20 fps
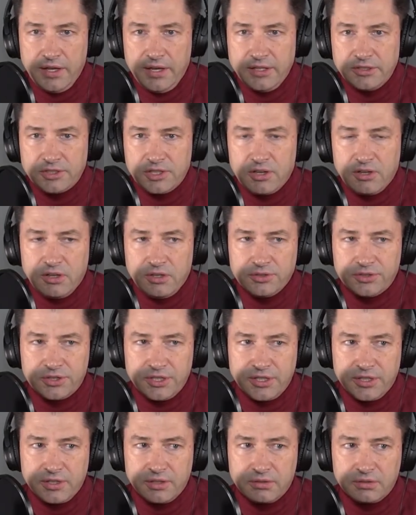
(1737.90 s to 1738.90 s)
And it's called,
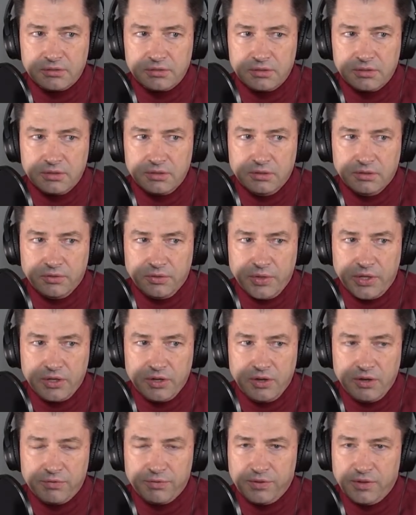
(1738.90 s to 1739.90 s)
we
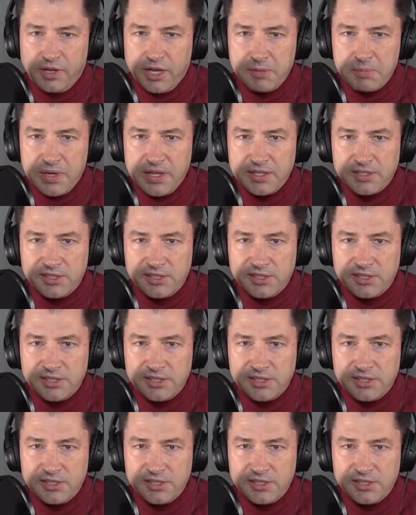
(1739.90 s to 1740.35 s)
call it flying by the